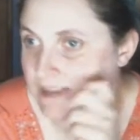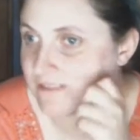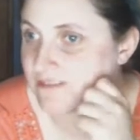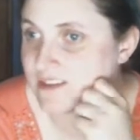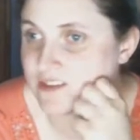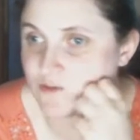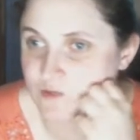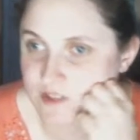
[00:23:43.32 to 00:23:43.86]

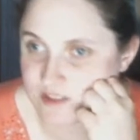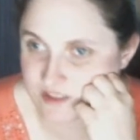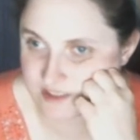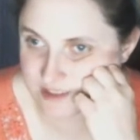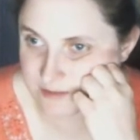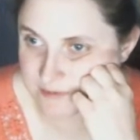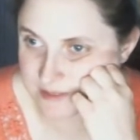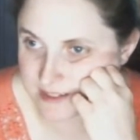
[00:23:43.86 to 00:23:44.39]
This was
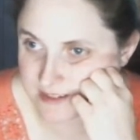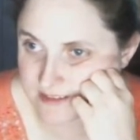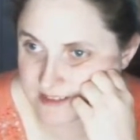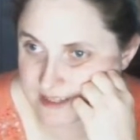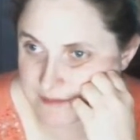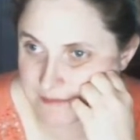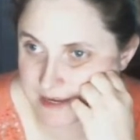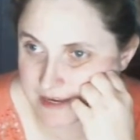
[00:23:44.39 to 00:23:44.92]
something else
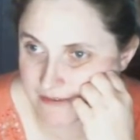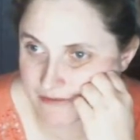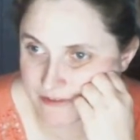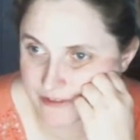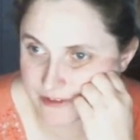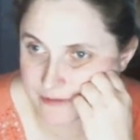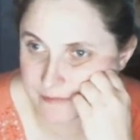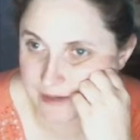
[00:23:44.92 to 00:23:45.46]
I made for
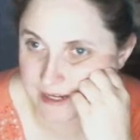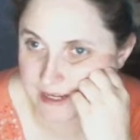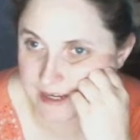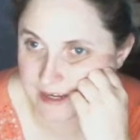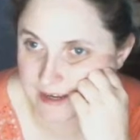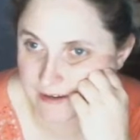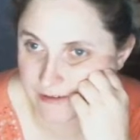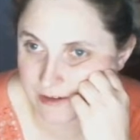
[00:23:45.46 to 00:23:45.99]
somebody.
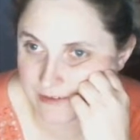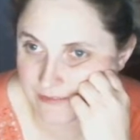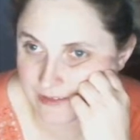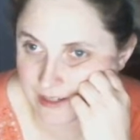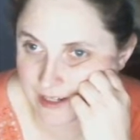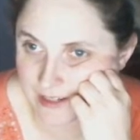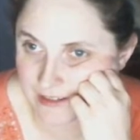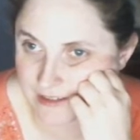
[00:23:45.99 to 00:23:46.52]
I don't even
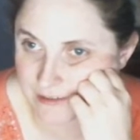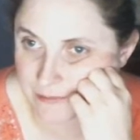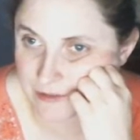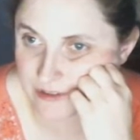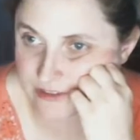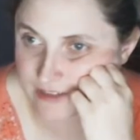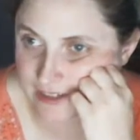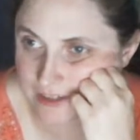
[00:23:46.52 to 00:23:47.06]
talk to the
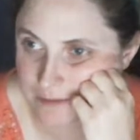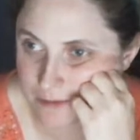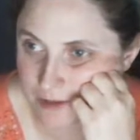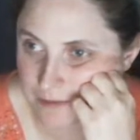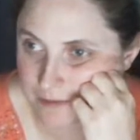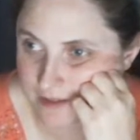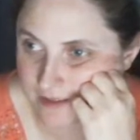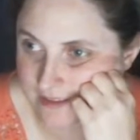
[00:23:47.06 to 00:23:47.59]
person anymore,
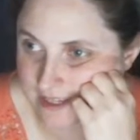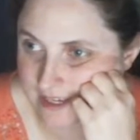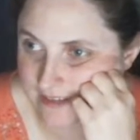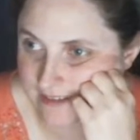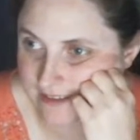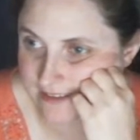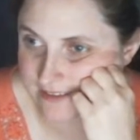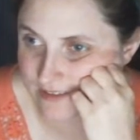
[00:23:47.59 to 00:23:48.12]
but they had
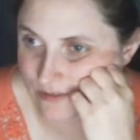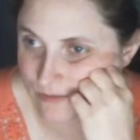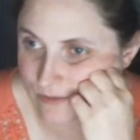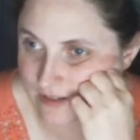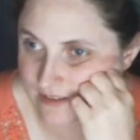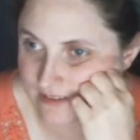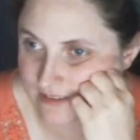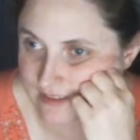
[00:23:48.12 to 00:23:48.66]
like this
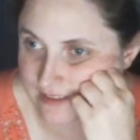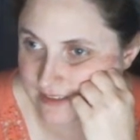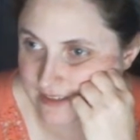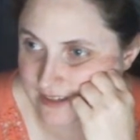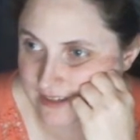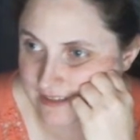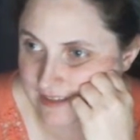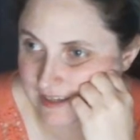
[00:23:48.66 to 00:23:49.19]
wrestling
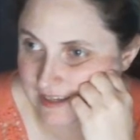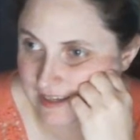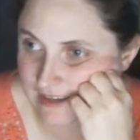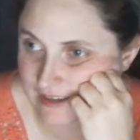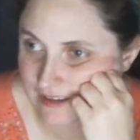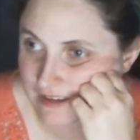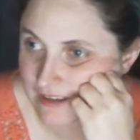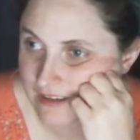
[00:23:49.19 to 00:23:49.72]
thing
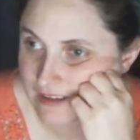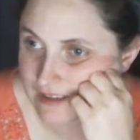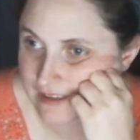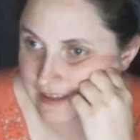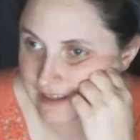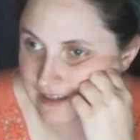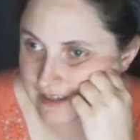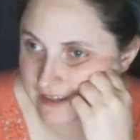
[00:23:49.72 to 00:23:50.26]

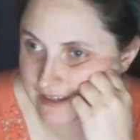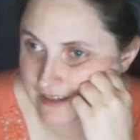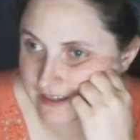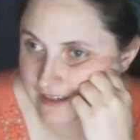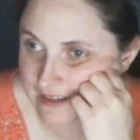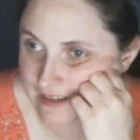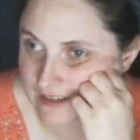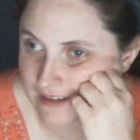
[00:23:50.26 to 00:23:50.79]
they did.
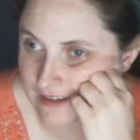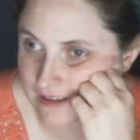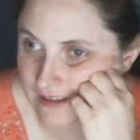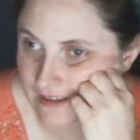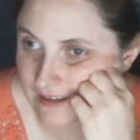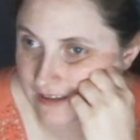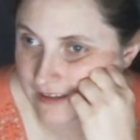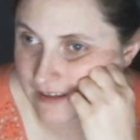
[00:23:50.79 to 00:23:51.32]

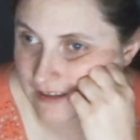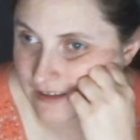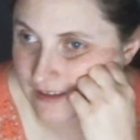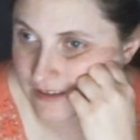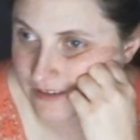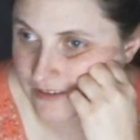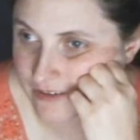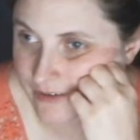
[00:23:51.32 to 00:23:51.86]

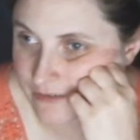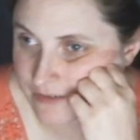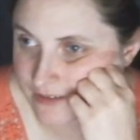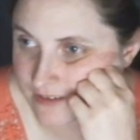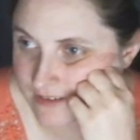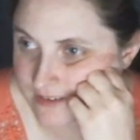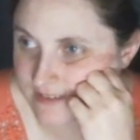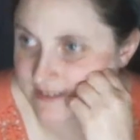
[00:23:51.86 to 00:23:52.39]
So I was
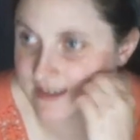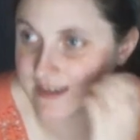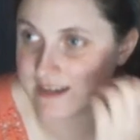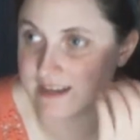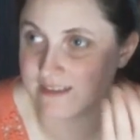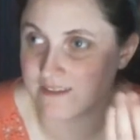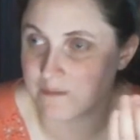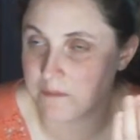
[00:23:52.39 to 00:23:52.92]

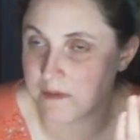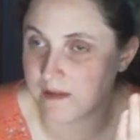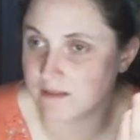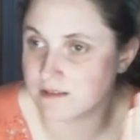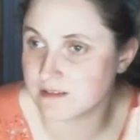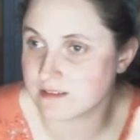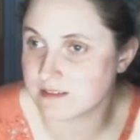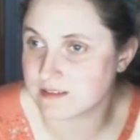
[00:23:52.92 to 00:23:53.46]
designing the
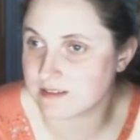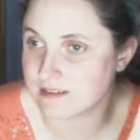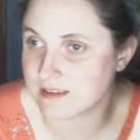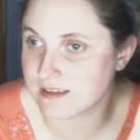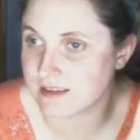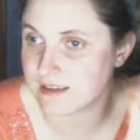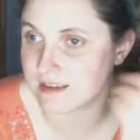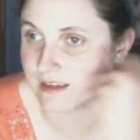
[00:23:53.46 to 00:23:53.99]
belt
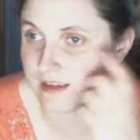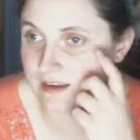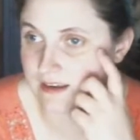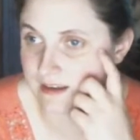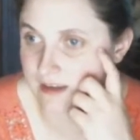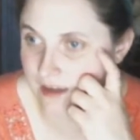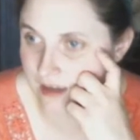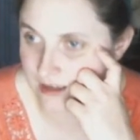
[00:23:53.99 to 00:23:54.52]
and
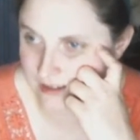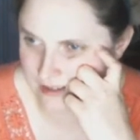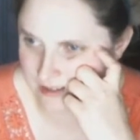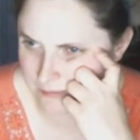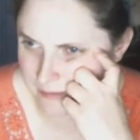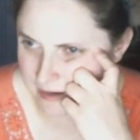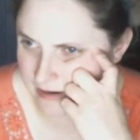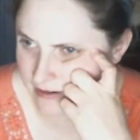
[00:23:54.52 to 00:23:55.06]
a
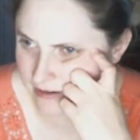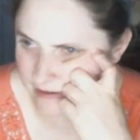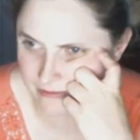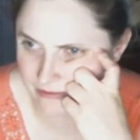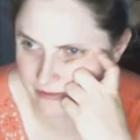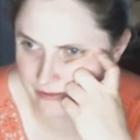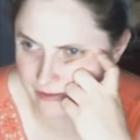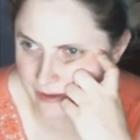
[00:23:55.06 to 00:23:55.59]
banner
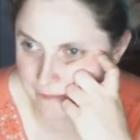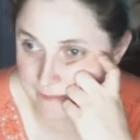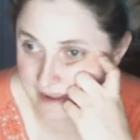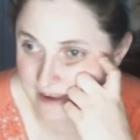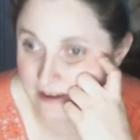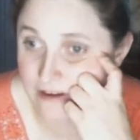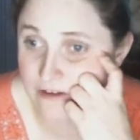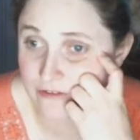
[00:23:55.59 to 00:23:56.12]
for
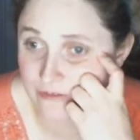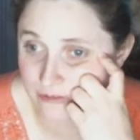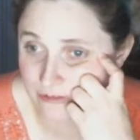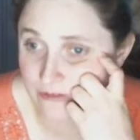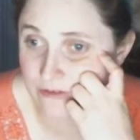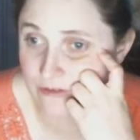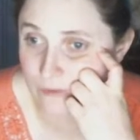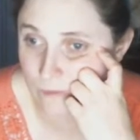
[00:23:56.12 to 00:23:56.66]

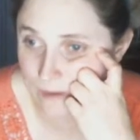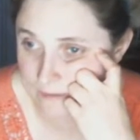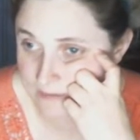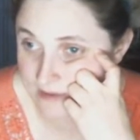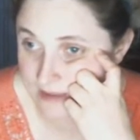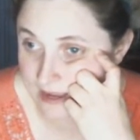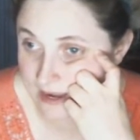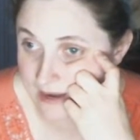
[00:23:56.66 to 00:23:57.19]
the
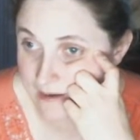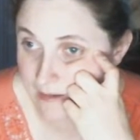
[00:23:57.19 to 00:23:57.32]
website.